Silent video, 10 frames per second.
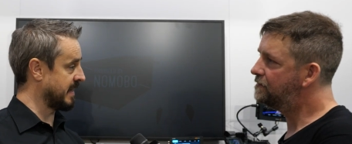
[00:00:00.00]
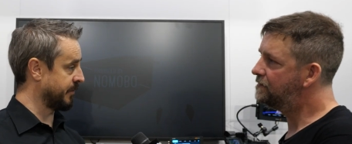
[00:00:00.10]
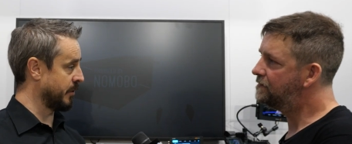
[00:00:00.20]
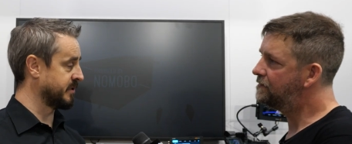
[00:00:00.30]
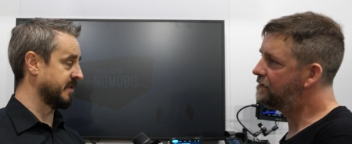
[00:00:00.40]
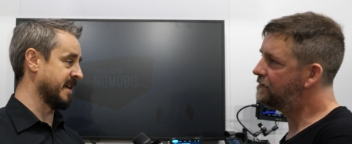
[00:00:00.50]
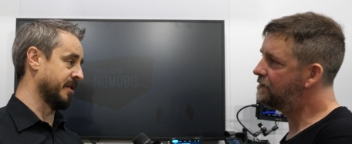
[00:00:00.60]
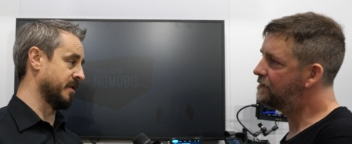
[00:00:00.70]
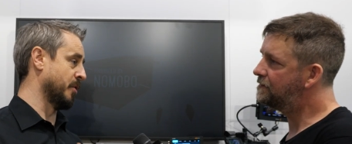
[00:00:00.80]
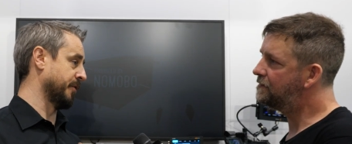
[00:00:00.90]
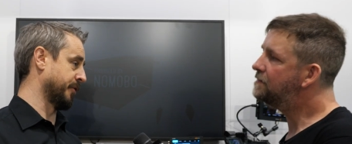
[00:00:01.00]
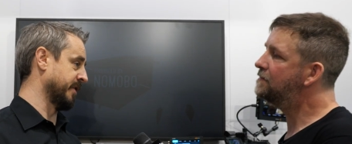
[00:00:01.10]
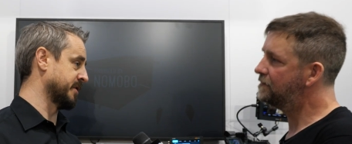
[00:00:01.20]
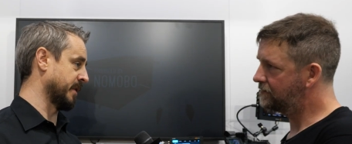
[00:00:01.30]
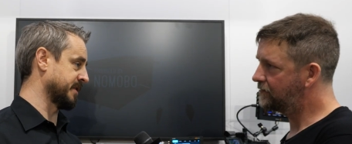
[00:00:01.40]
Speaker 1: to have those at the end of the month
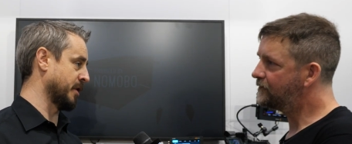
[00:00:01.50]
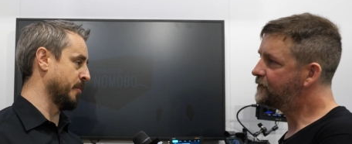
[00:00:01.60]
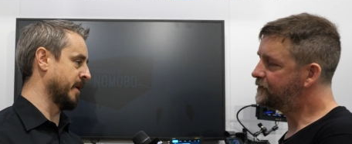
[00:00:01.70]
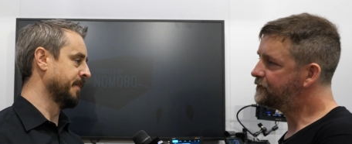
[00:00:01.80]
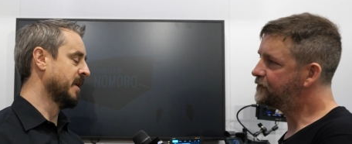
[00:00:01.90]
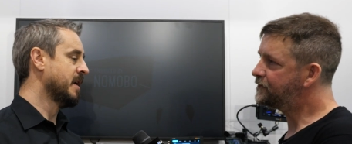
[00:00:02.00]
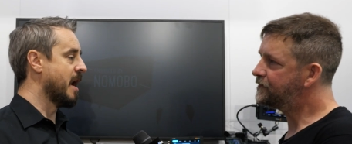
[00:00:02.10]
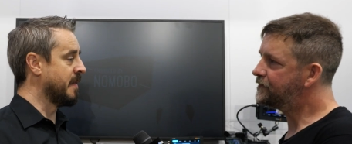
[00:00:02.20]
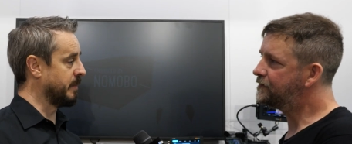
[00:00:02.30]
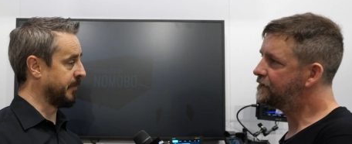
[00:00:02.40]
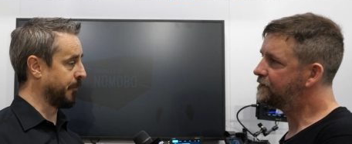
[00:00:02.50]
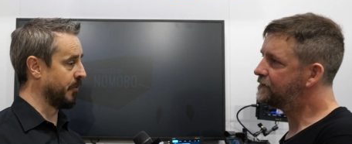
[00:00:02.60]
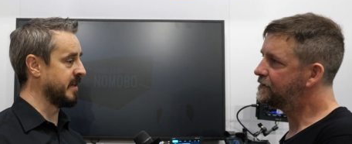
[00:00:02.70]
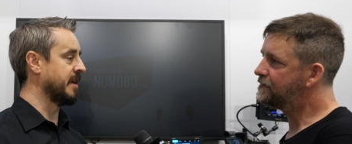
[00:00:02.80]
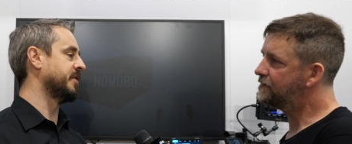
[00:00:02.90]
or into October. And then
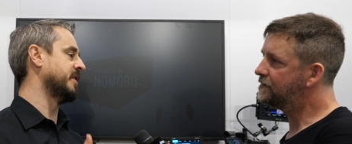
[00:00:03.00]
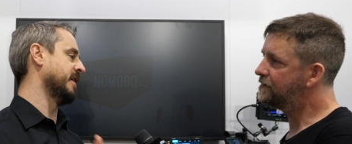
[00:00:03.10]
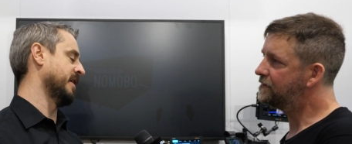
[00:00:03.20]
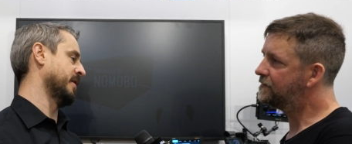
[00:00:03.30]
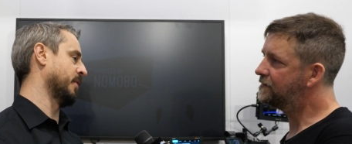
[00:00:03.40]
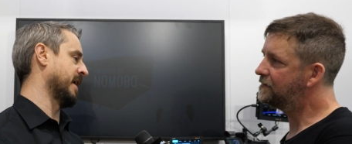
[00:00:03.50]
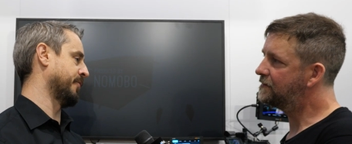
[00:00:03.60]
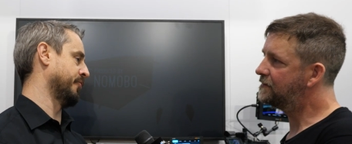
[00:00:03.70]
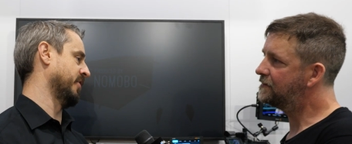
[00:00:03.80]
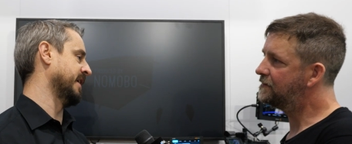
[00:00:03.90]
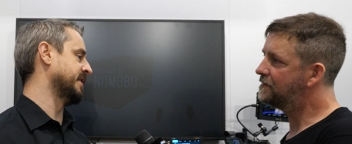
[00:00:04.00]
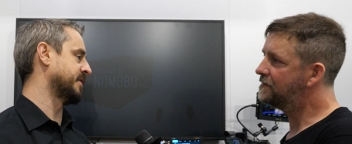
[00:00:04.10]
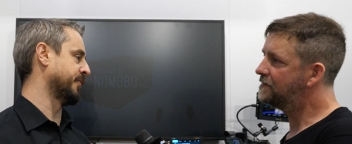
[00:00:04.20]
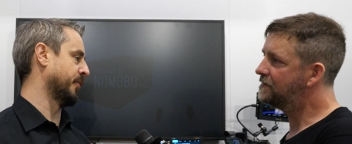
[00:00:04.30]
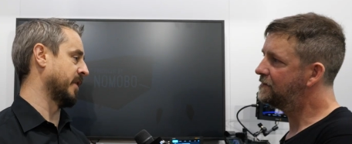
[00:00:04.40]
before the end of the year, we'll have a
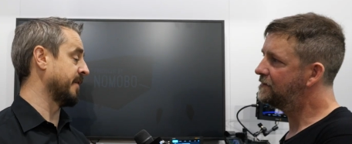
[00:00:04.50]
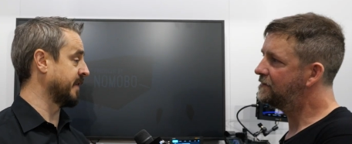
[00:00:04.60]
release for